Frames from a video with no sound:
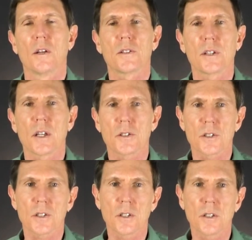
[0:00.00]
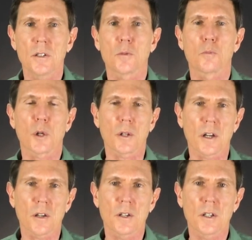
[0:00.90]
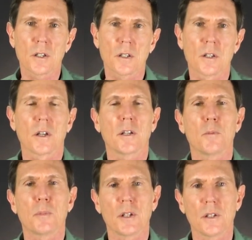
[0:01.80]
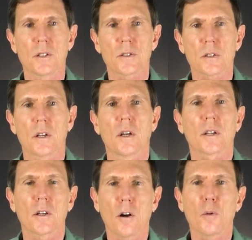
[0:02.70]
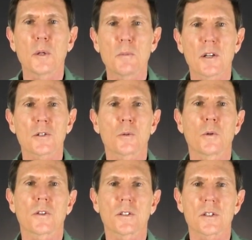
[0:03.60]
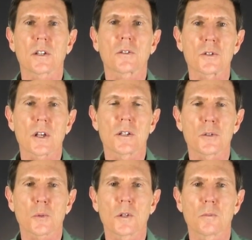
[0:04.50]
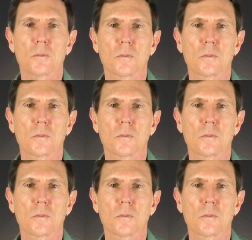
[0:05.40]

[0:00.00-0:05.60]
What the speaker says: THD, polarity, and impedance, can all be measured with a single sign sweep,